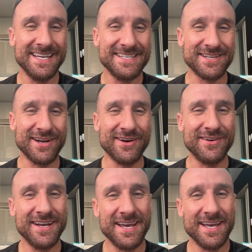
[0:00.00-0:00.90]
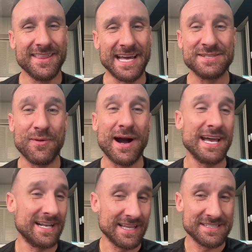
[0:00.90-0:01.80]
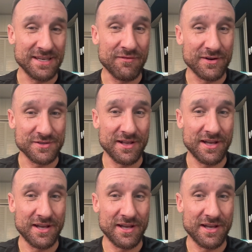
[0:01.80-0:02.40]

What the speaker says: So that's why at Alessi Functional